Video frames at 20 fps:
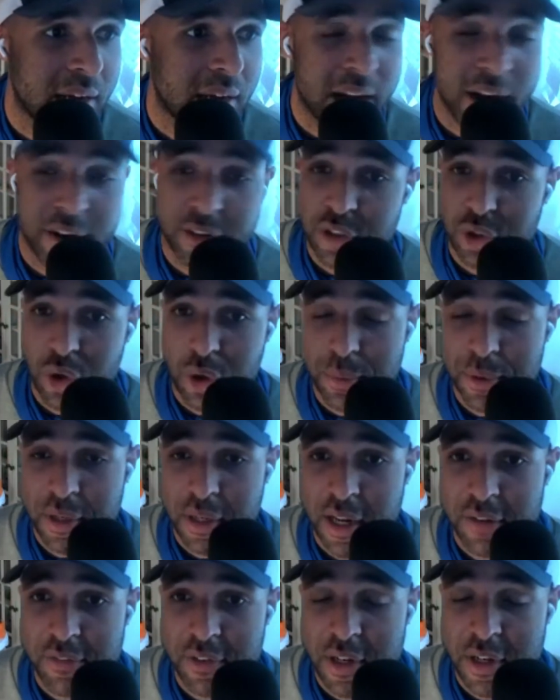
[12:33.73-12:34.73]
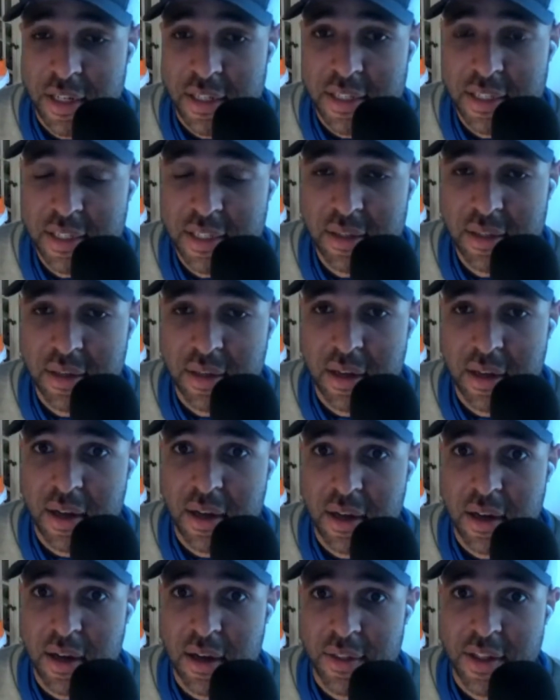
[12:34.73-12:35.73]
Aaron Jorbin gave a nice
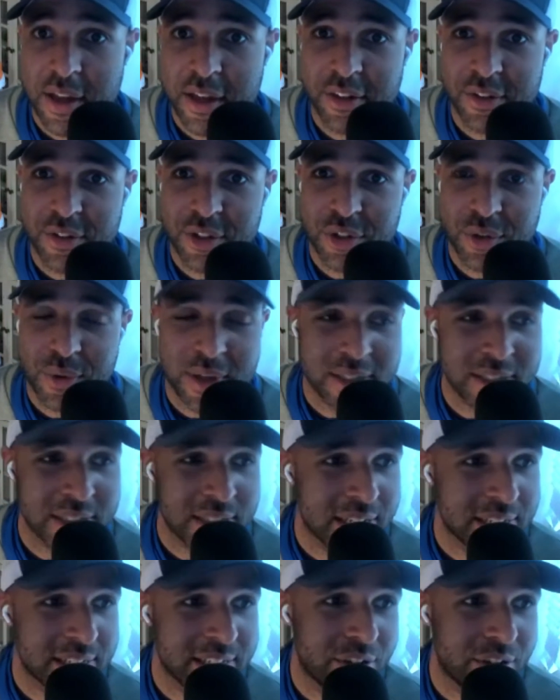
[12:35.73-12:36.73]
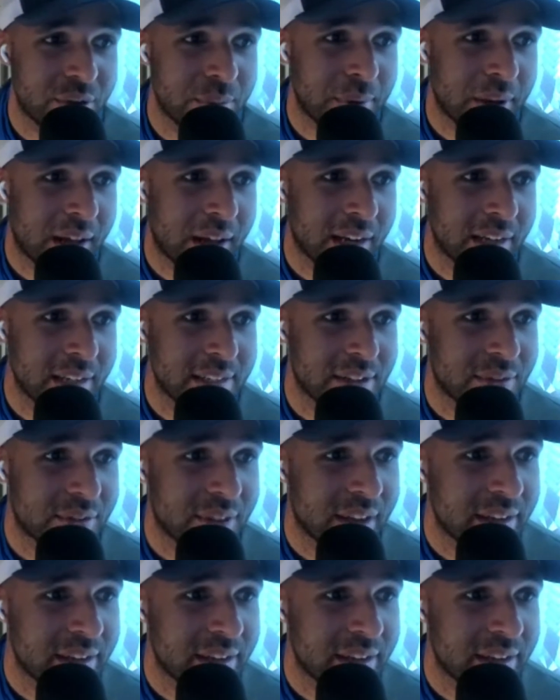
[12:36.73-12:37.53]
thank you to us, a nice little reply. So thanks,